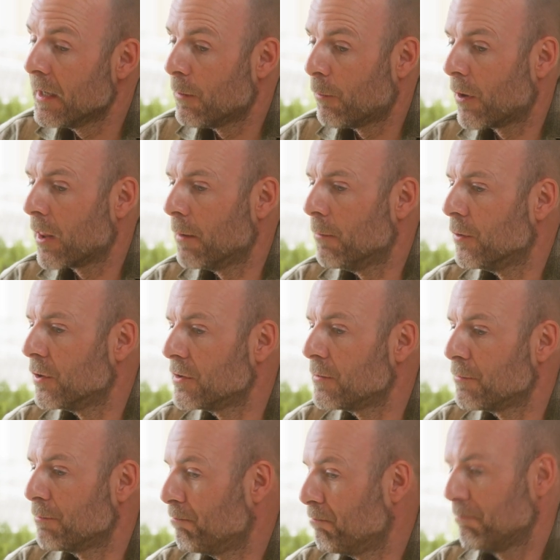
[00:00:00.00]
One of them
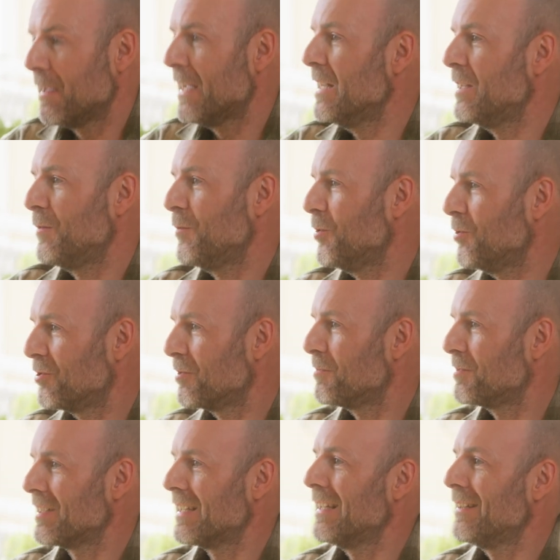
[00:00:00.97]
was page views
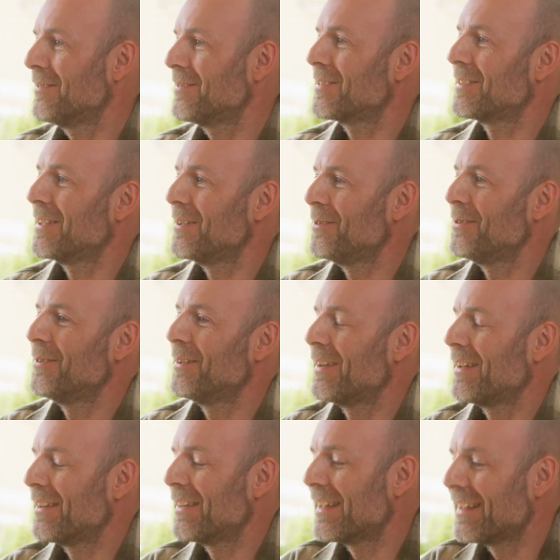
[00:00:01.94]
themselves. You mm-hmm. know,
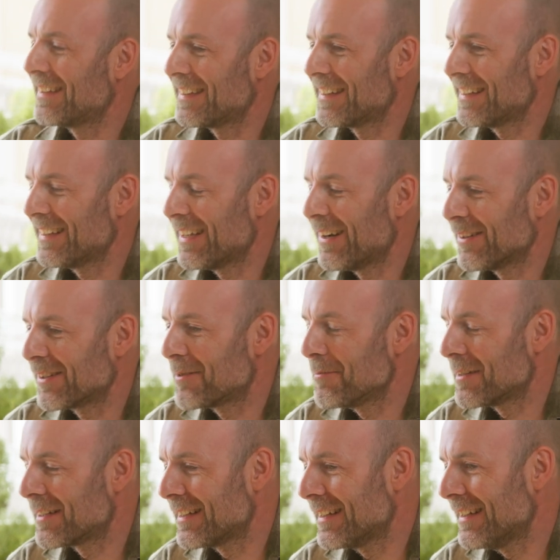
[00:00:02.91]
uh, the the
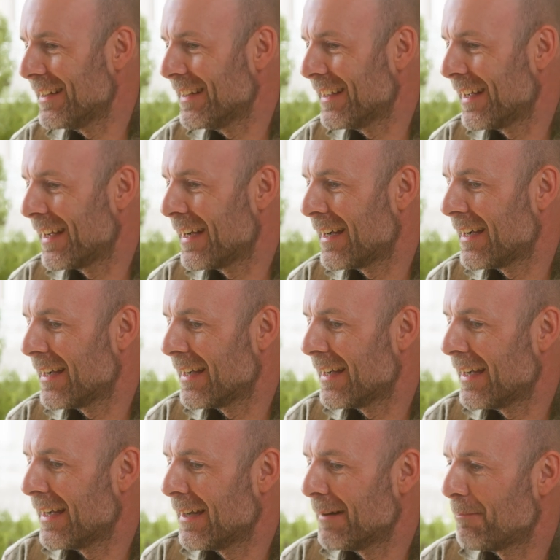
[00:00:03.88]
ultimately uh,
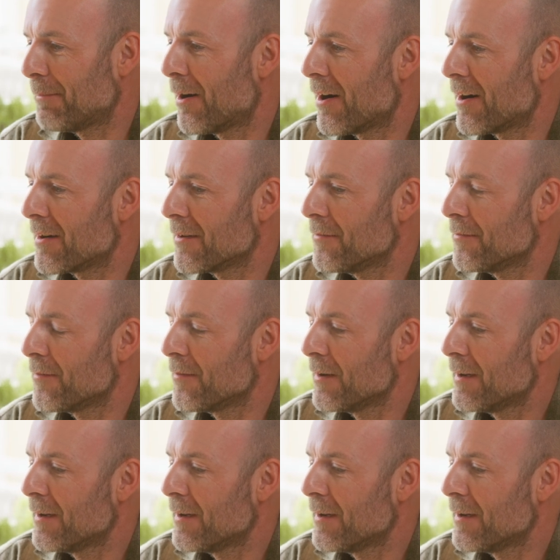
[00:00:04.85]
uh, part of